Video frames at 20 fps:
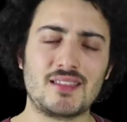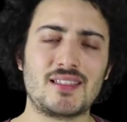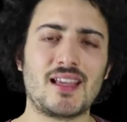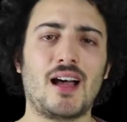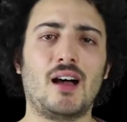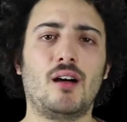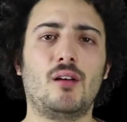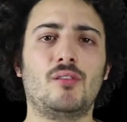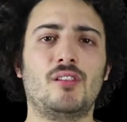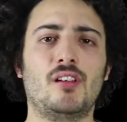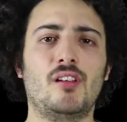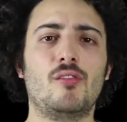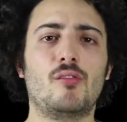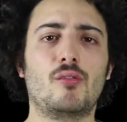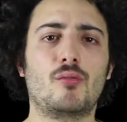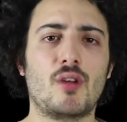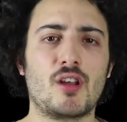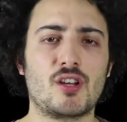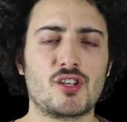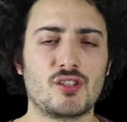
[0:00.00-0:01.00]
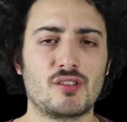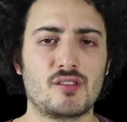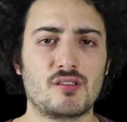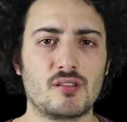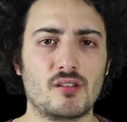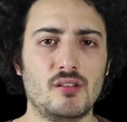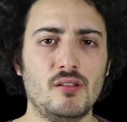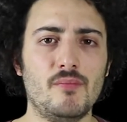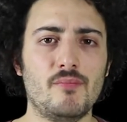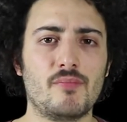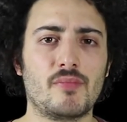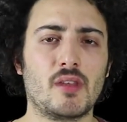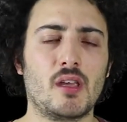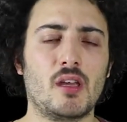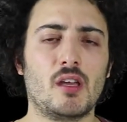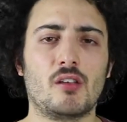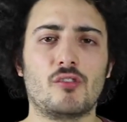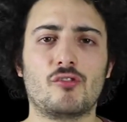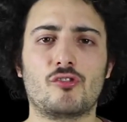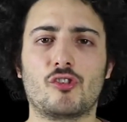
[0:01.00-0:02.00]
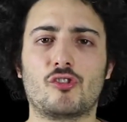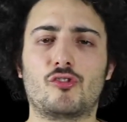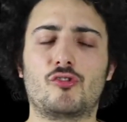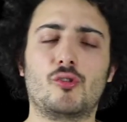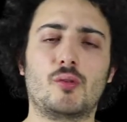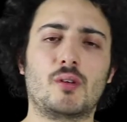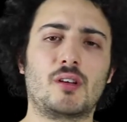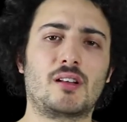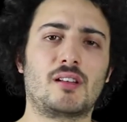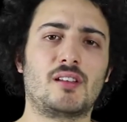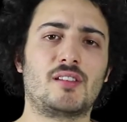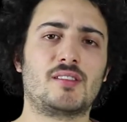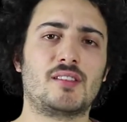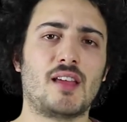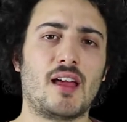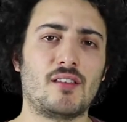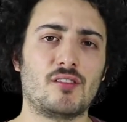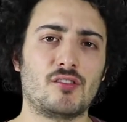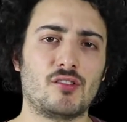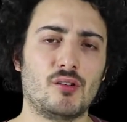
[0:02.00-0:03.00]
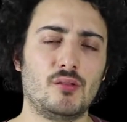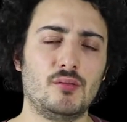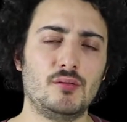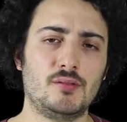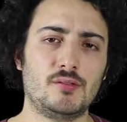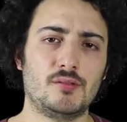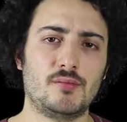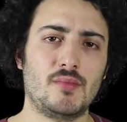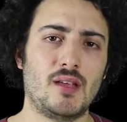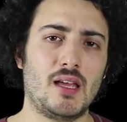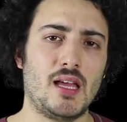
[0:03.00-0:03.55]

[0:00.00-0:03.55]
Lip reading: down in the register, just doing glissandos,